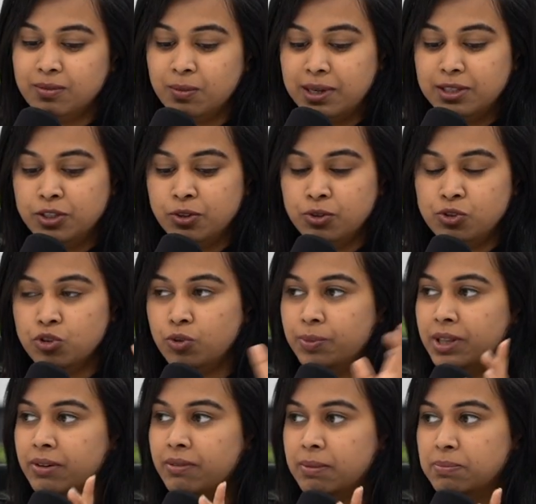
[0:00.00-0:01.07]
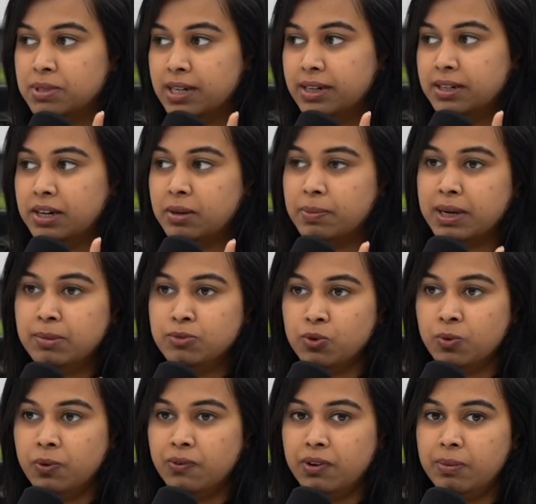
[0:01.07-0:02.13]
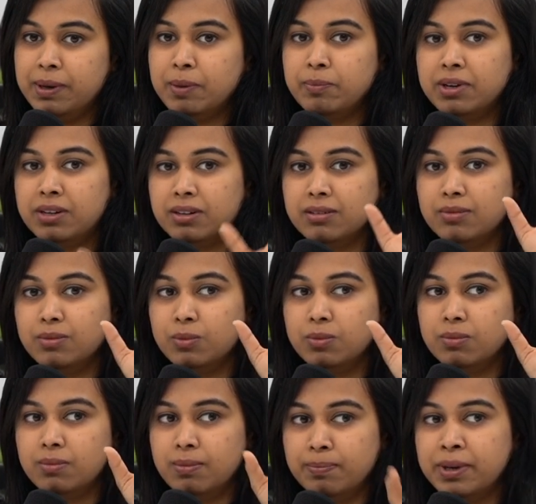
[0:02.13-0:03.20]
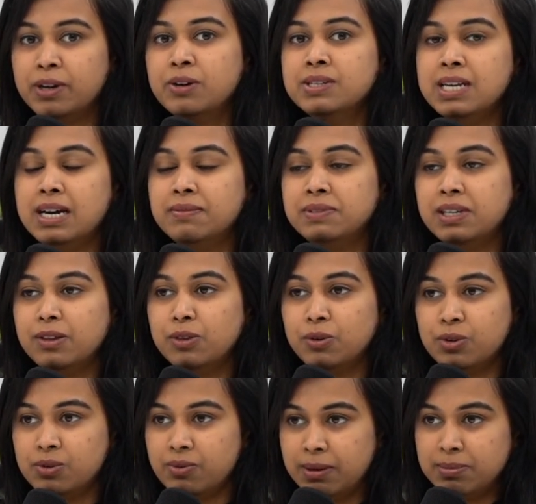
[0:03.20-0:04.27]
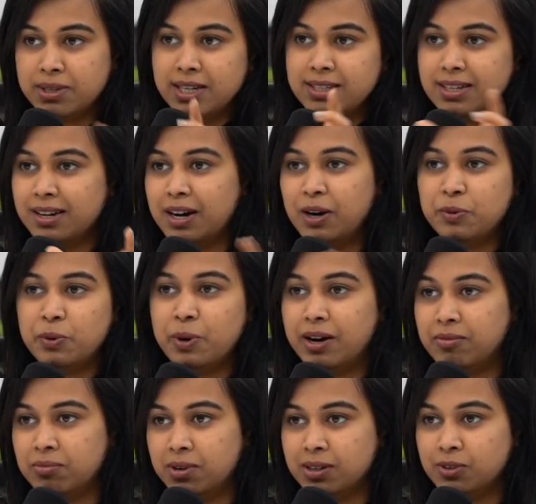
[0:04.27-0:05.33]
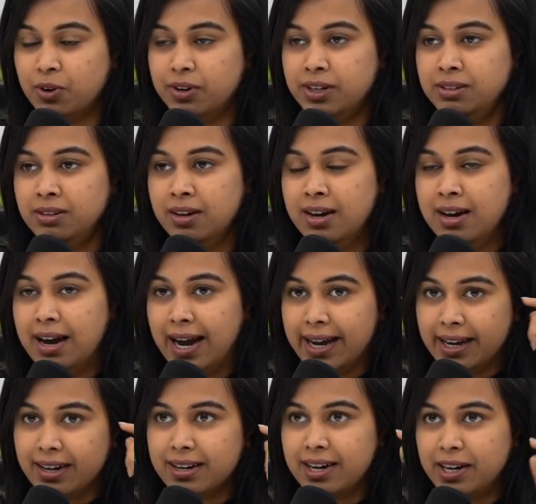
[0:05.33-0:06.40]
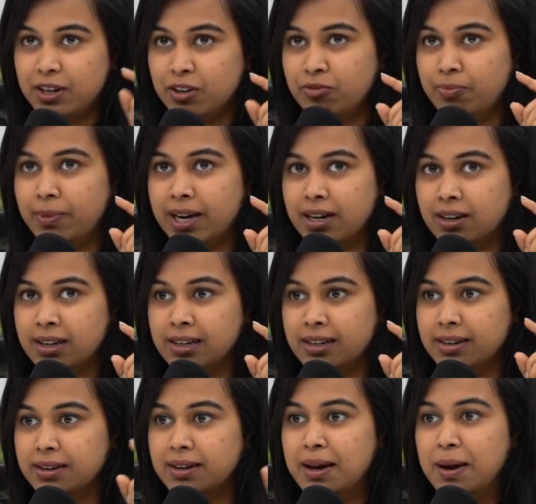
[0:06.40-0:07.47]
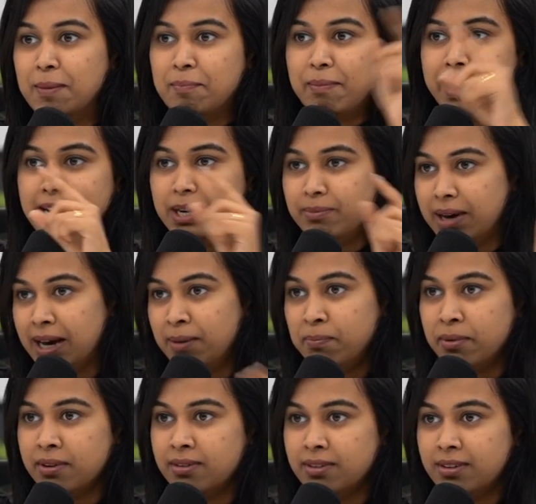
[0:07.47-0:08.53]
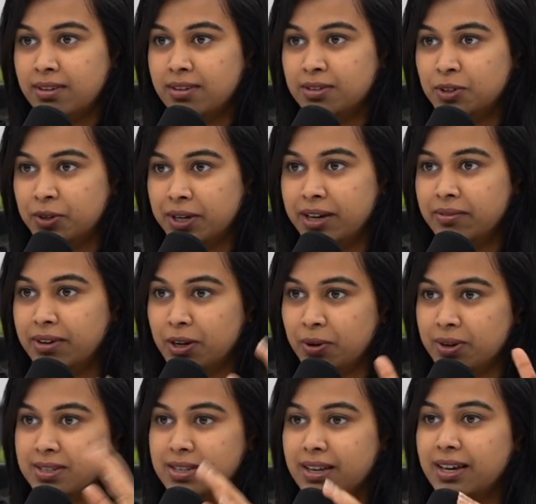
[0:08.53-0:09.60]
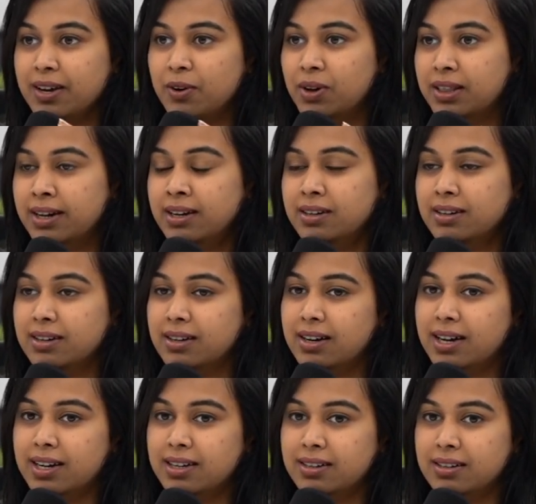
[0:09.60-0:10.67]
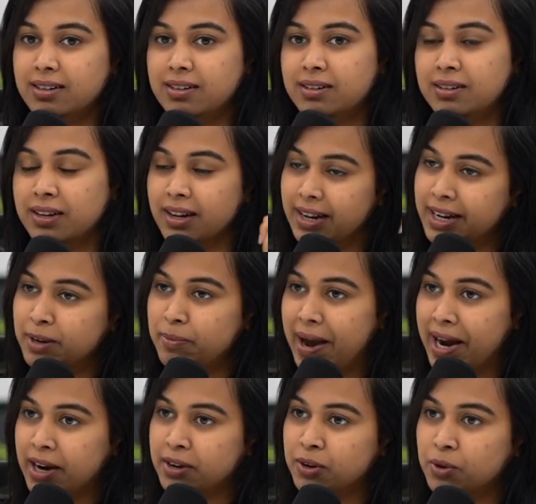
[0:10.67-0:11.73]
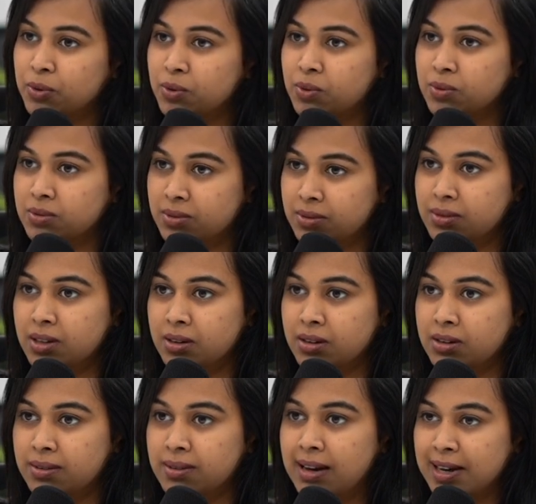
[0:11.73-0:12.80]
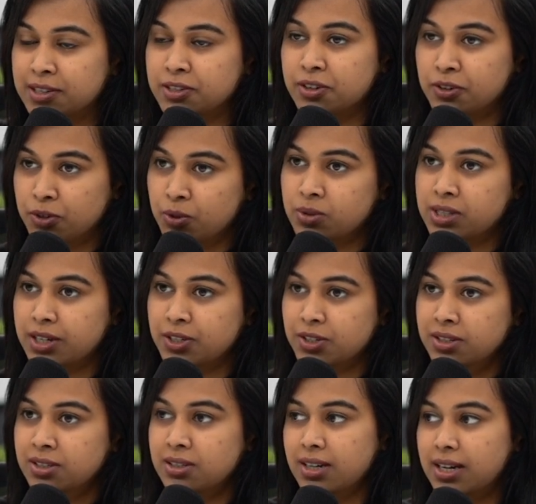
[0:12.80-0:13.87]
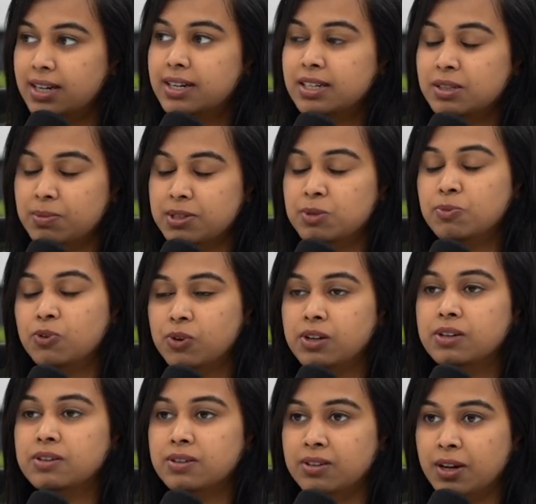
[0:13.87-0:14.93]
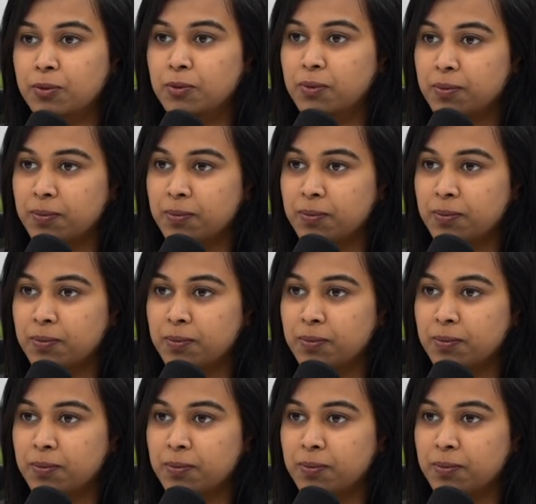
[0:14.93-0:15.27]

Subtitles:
Once you show me the website, it becomes overwhelming. But because I have seen those websites and how you have worked on it, I can kind of make a clear mind map today when you are saying all that, and relate back to the last 2 sessions, and it's much more clearer now.